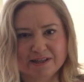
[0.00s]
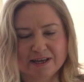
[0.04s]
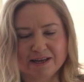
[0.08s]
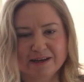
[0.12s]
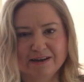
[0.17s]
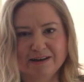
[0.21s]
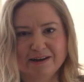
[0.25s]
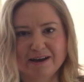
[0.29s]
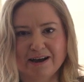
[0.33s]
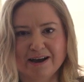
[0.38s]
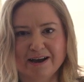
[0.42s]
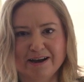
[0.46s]

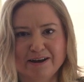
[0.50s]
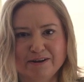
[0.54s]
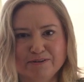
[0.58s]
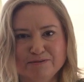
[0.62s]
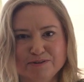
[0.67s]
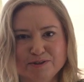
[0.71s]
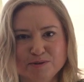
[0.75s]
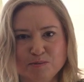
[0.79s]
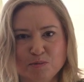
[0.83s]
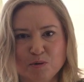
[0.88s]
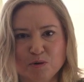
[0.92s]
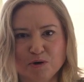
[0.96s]
that I have
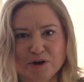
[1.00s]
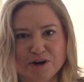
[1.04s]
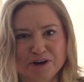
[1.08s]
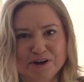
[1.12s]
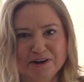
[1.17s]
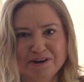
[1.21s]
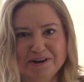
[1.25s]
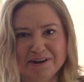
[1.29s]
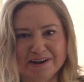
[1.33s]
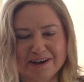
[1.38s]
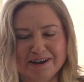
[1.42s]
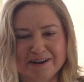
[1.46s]

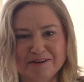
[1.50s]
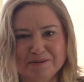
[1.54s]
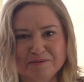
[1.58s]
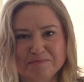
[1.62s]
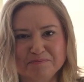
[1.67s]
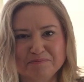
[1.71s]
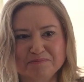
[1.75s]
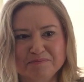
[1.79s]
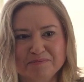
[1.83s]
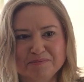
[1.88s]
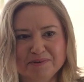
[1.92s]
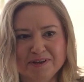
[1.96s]
supported
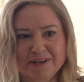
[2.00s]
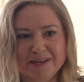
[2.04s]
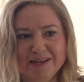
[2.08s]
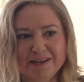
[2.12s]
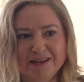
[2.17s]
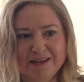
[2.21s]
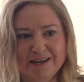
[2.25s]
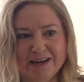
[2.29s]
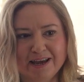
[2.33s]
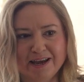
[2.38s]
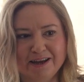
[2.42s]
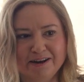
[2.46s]

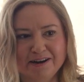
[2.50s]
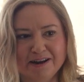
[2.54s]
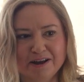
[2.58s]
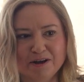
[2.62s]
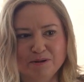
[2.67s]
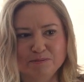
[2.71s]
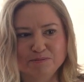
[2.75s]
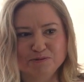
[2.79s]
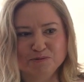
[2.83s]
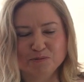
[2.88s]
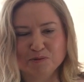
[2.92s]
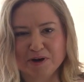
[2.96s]
and
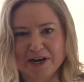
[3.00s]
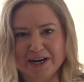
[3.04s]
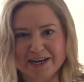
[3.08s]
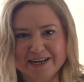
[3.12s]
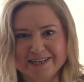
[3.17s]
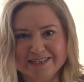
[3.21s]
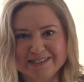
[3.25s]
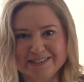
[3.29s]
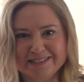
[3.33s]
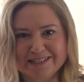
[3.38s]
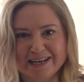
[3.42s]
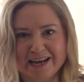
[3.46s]
helped
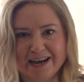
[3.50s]
raise,